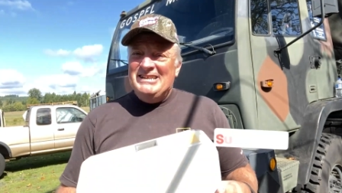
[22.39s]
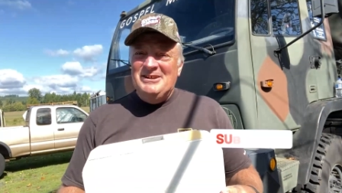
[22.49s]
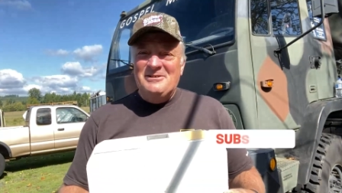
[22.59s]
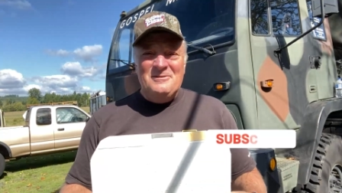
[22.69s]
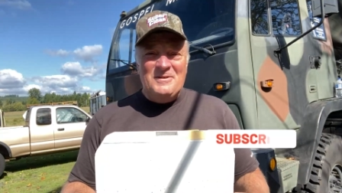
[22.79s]

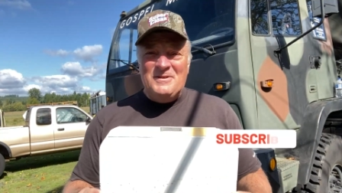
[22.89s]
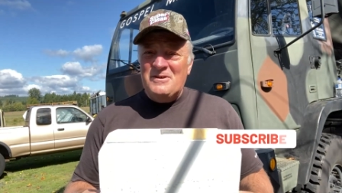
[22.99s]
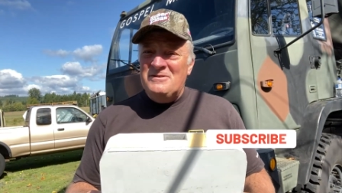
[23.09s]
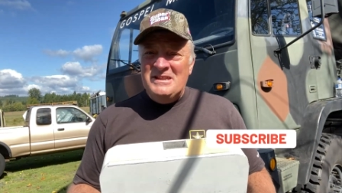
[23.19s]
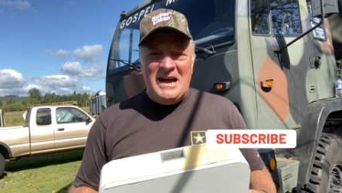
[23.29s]
You know,
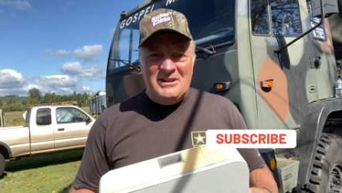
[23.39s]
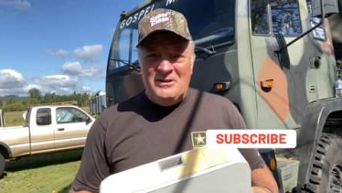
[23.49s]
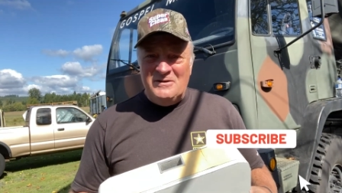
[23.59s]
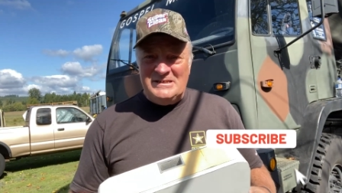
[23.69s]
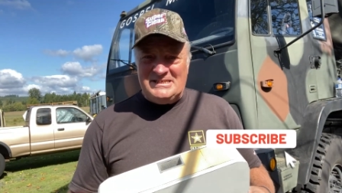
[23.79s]
they're not
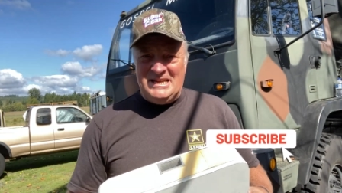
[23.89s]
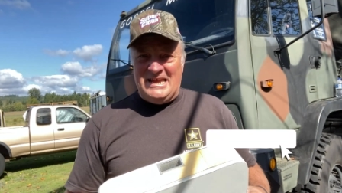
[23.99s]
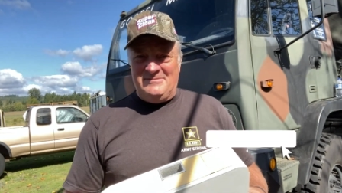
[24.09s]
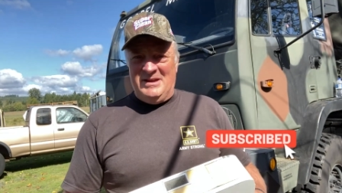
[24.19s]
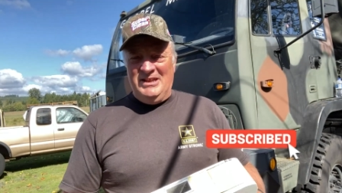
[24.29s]
all the
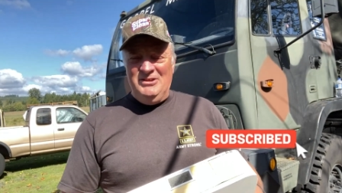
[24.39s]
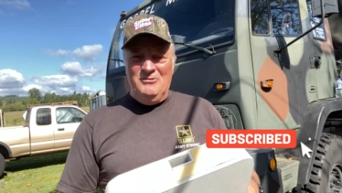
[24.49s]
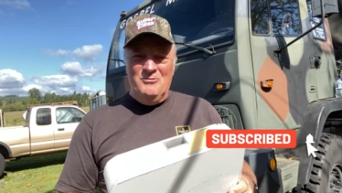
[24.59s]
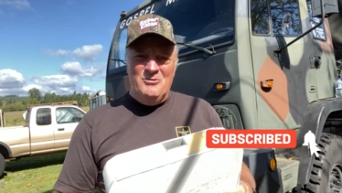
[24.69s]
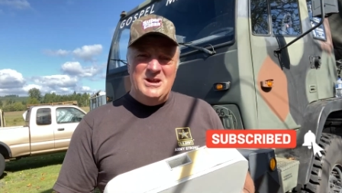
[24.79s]
same, and
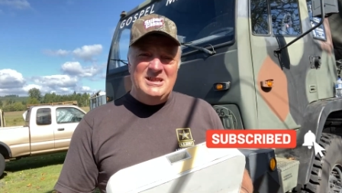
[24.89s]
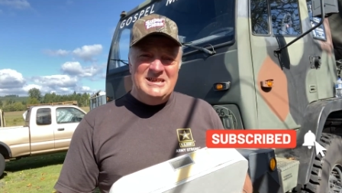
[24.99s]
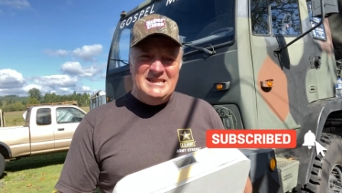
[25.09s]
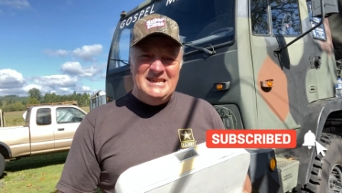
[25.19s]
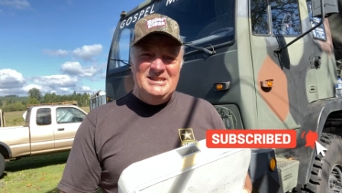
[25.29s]
you
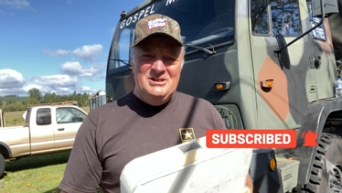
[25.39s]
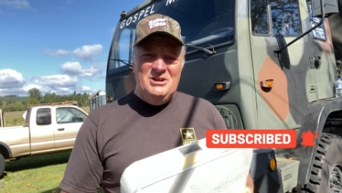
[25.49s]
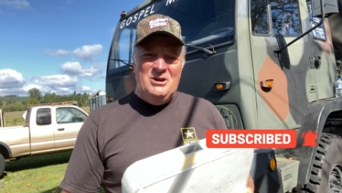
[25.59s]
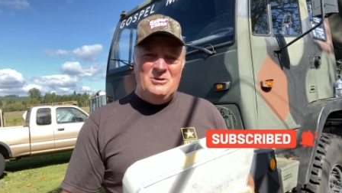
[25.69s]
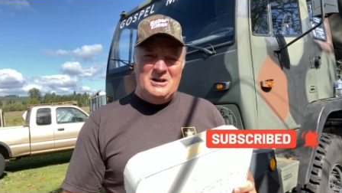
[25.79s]
really need to
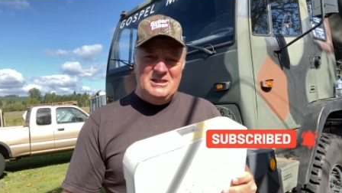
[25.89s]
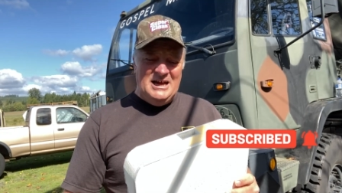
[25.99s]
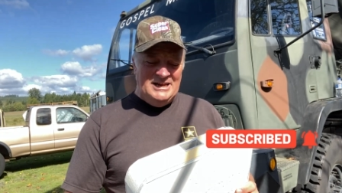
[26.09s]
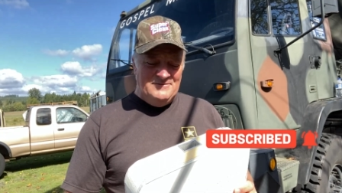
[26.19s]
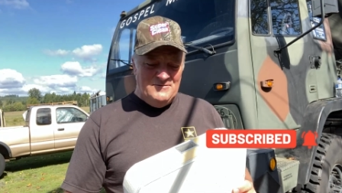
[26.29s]
know a
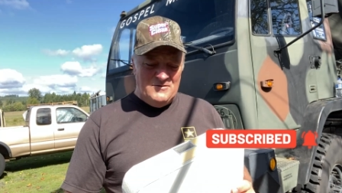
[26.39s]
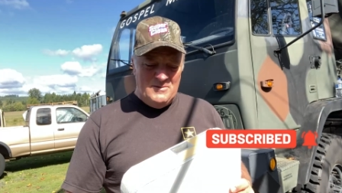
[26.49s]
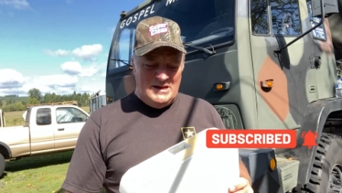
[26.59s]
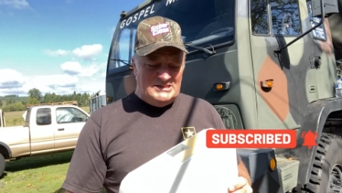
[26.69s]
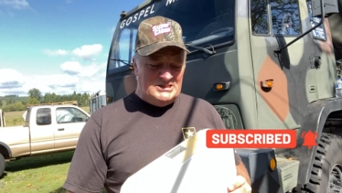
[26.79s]
lot of
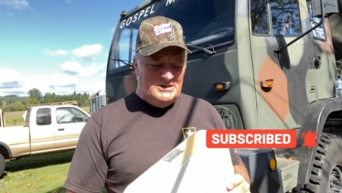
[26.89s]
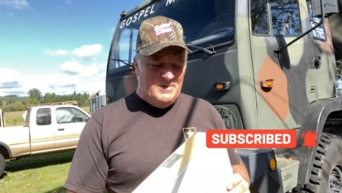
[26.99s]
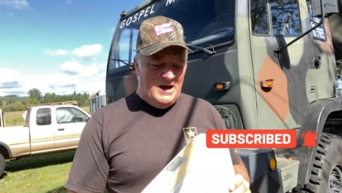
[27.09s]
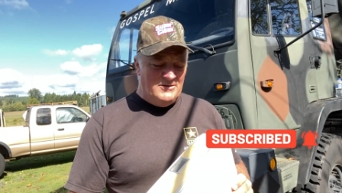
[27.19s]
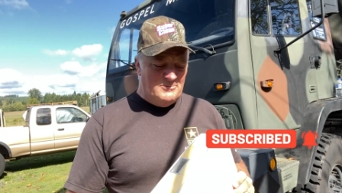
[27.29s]
information
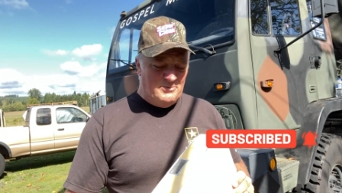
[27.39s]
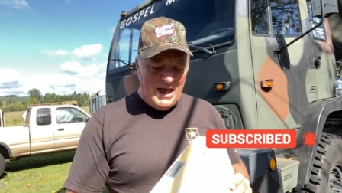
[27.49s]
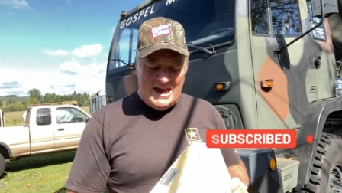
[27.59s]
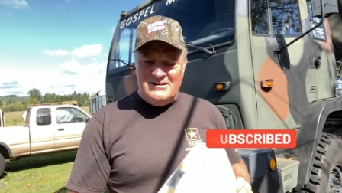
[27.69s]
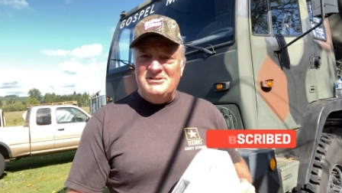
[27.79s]
about the
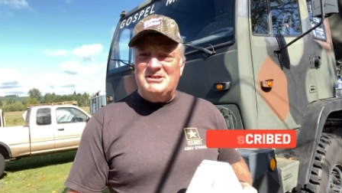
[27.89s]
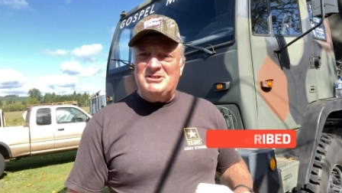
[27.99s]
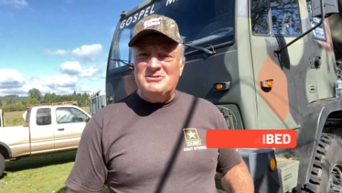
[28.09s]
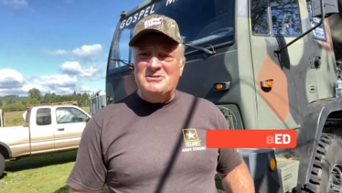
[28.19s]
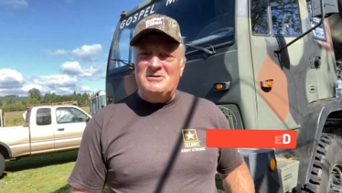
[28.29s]
panels
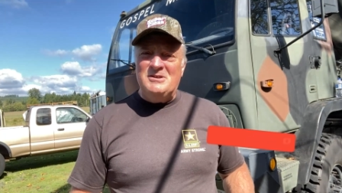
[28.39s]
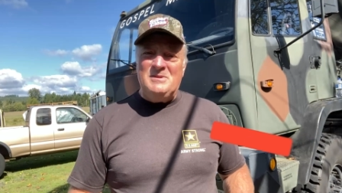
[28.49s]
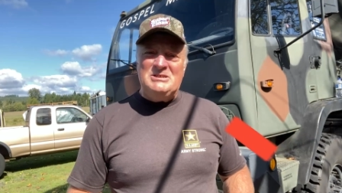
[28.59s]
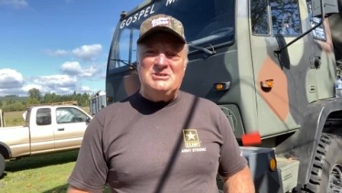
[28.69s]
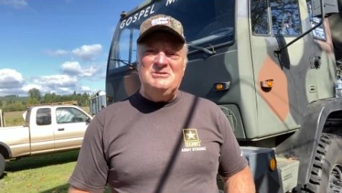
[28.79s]
that you're going to
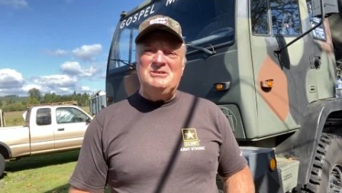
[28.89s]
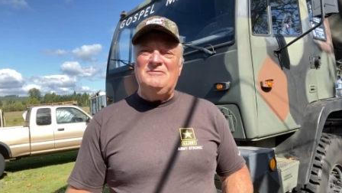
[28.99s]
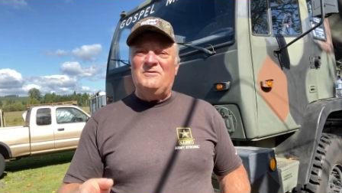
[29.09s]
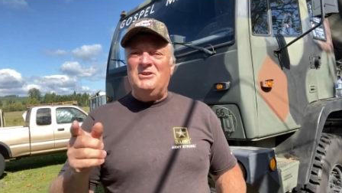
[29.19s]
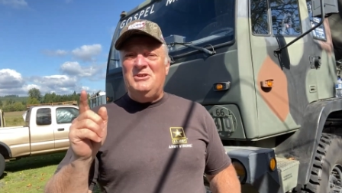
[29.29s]
be
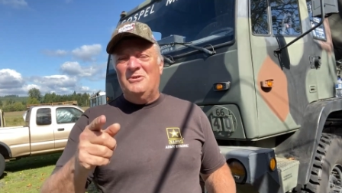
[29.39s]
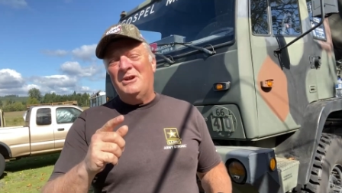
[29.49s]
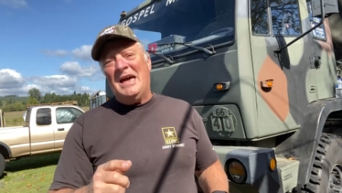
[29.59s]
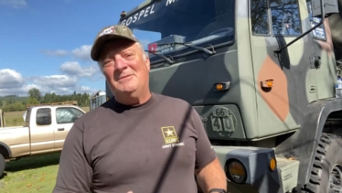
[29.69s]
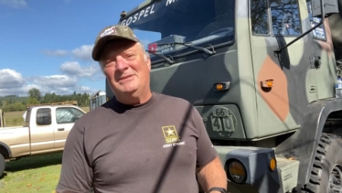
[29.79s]
choosing for
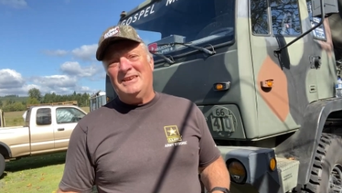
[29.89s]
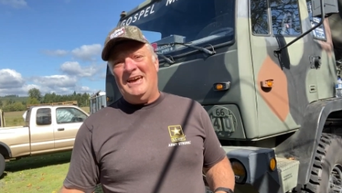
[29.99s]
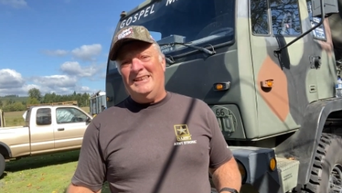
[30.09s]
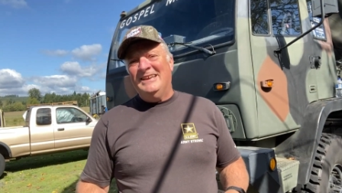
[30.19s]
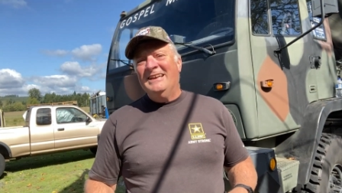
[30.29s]
your
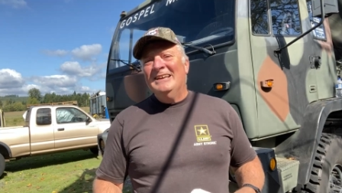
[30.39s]
habitat